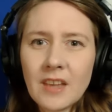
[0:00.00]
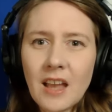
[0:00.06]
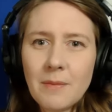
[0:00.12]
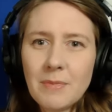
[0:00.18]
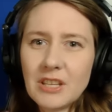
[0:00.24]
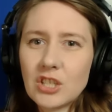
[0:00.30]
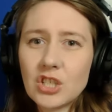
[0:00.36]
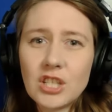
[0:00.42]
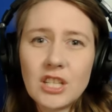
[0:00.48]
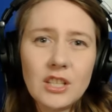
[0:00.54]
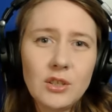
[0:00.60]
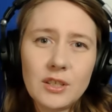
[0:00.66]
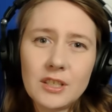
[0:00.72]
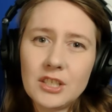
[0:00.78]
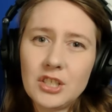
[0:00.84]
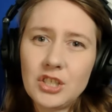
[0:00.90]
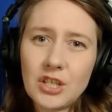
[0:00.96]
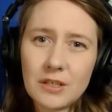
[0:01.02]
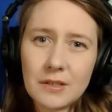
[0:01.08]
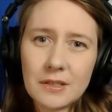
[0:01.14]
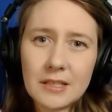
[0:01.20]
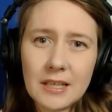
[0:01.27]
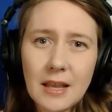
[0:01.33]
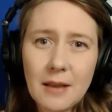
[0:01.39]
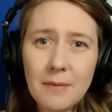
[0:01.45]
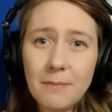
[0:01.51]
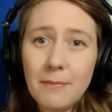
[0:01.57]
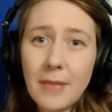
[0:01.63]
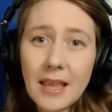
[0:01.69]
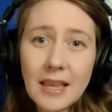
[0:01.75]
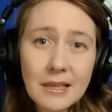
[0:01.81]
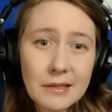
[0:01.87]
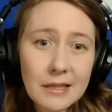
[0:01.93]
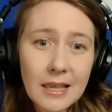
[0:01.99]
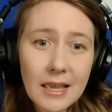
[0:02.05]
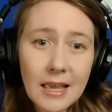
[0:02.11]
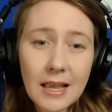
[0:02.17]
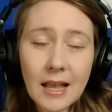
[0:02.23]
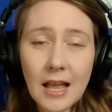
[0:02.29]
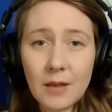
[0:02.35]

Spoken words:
I mean, she looked just amazing.